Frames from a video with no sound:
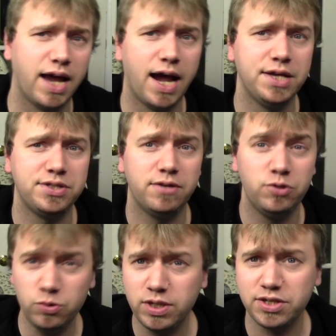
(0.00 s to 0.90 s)
guys, if
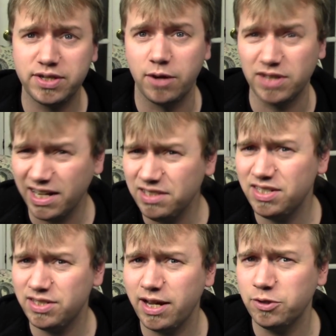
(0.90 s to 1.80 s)
you do take Scouts, I can
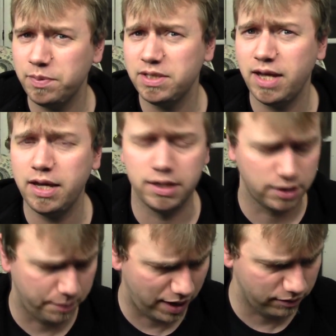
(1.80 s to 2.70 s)
see Scouts being taken
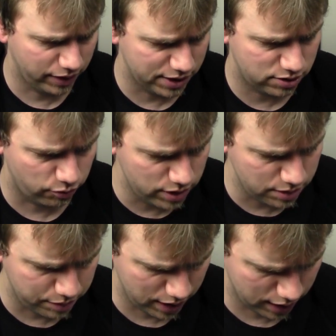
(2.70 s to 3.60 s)
in competitive lists. The
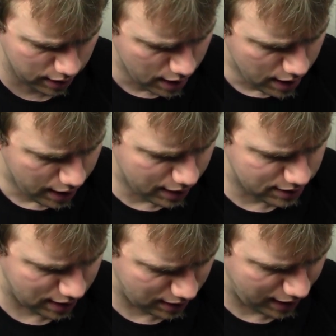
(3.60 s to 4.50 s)
reason being
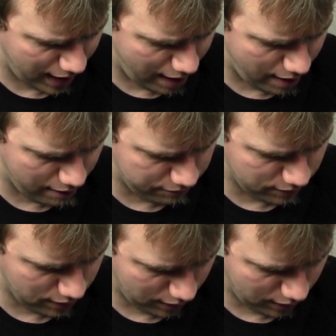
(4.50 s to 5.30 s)
is that they have